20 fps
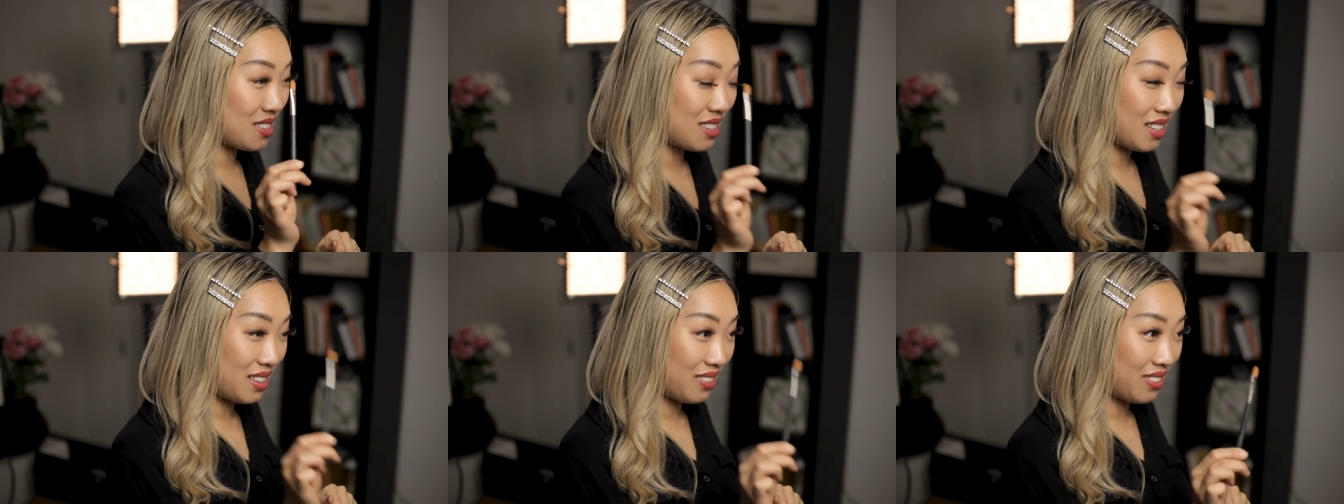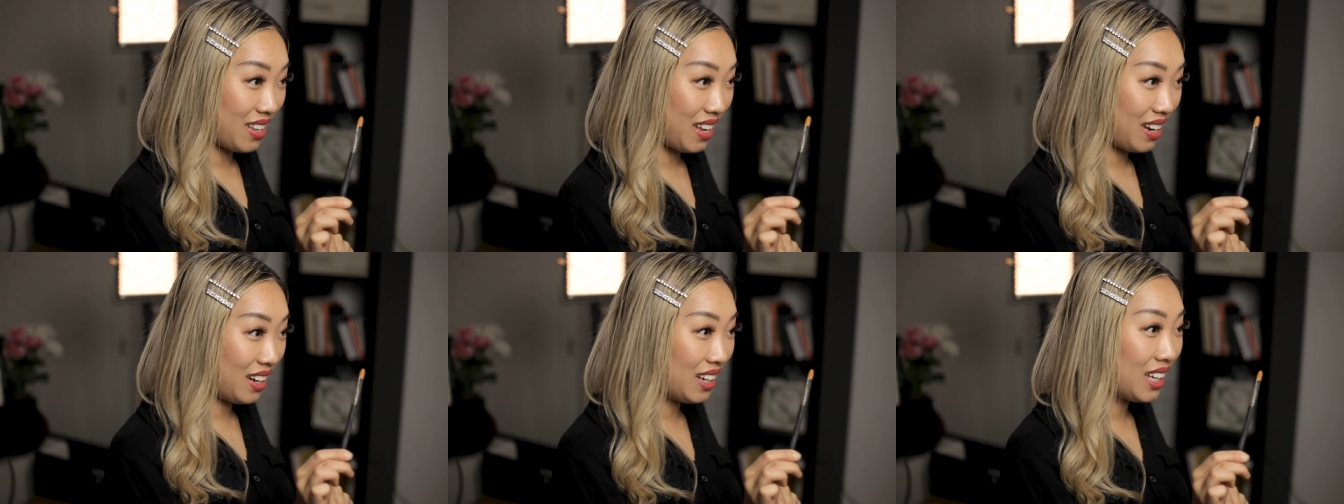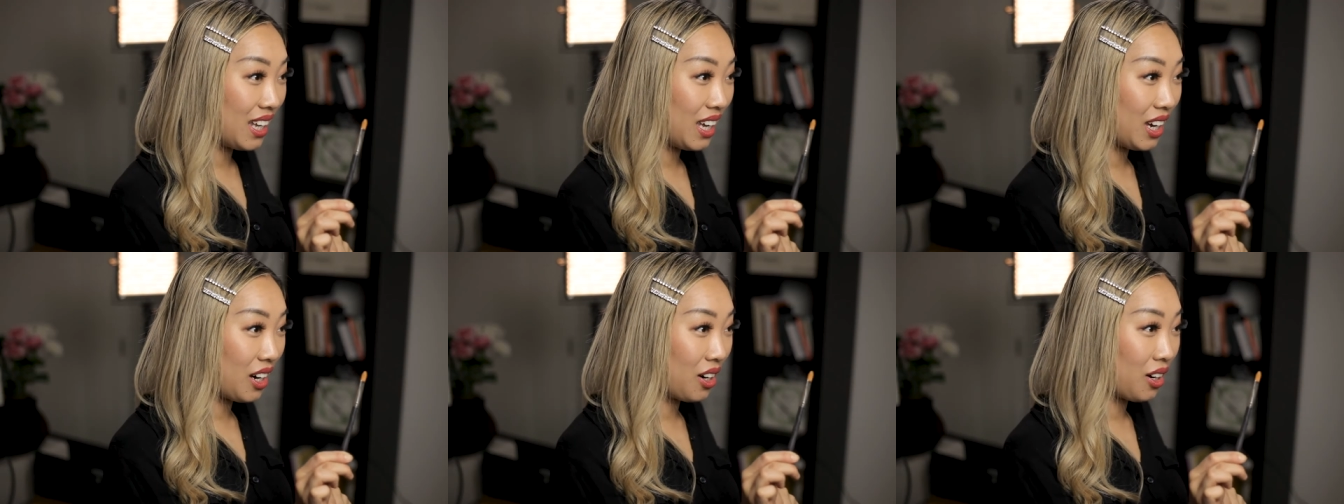synthetic
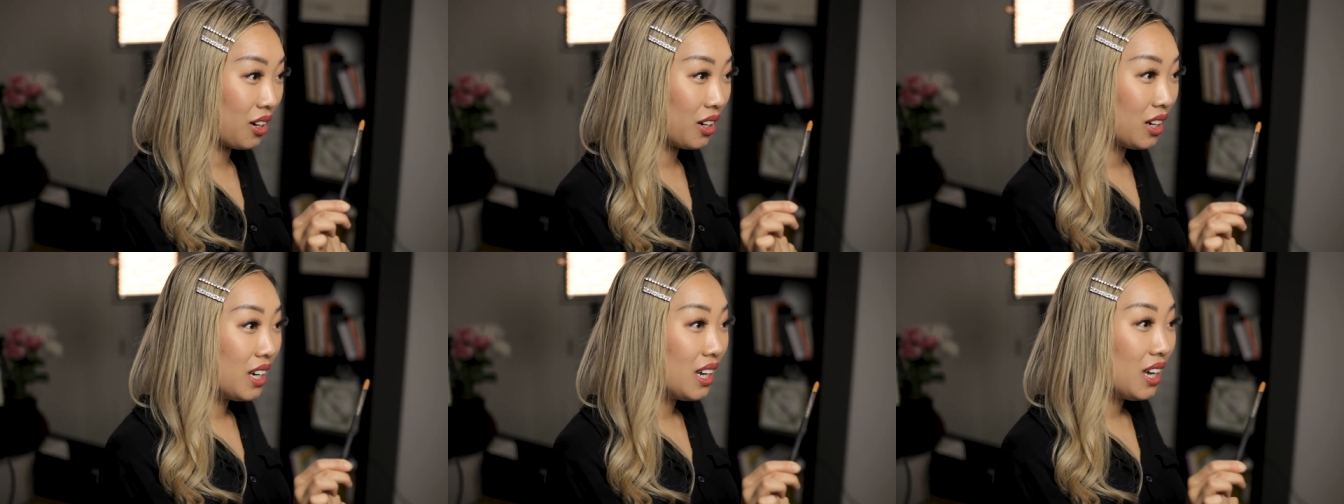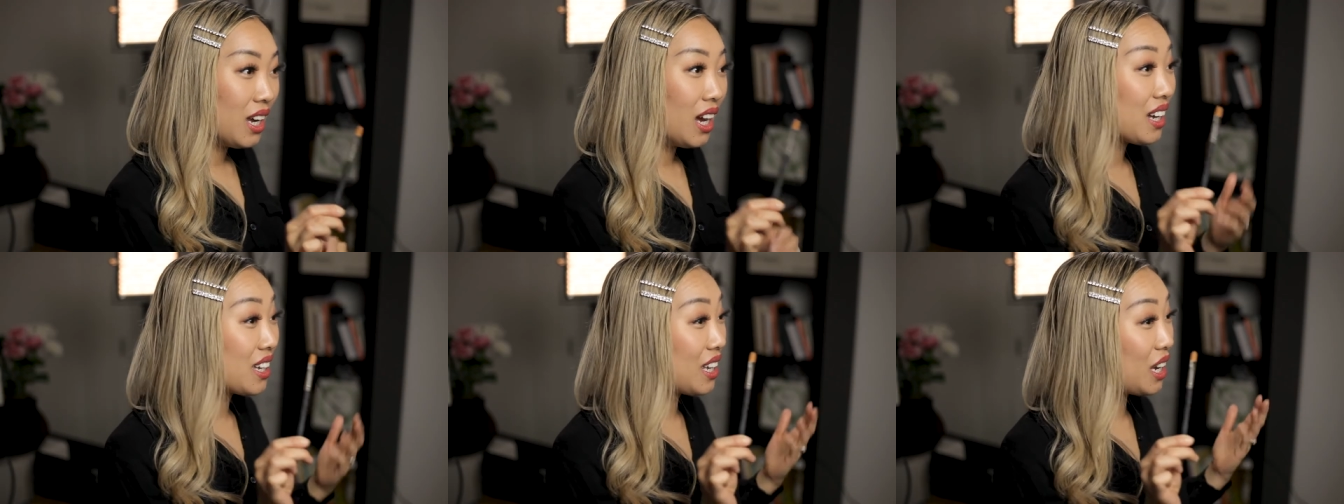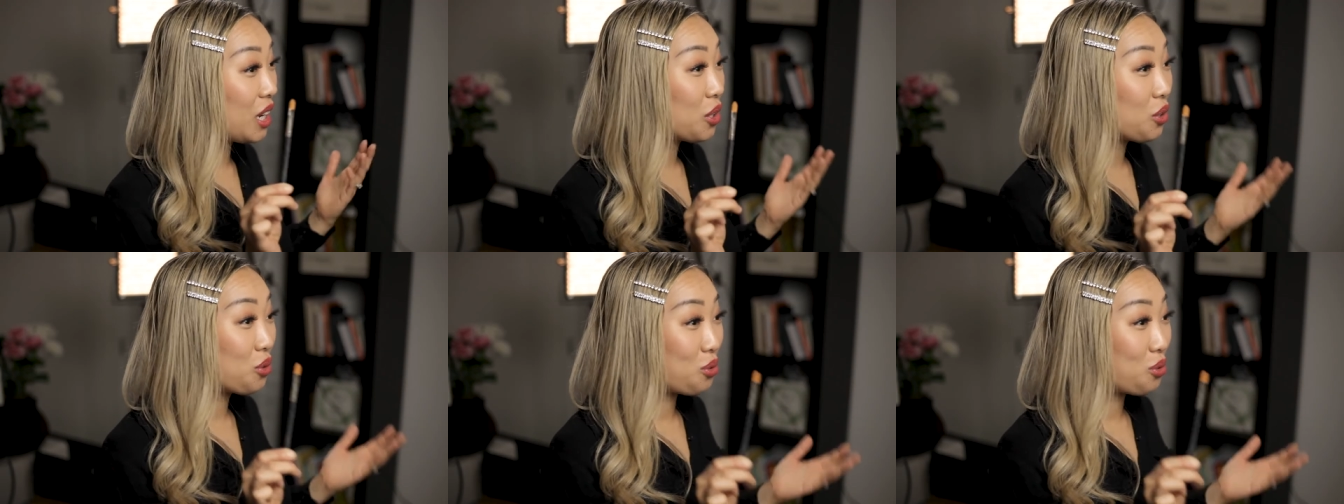hair. Again,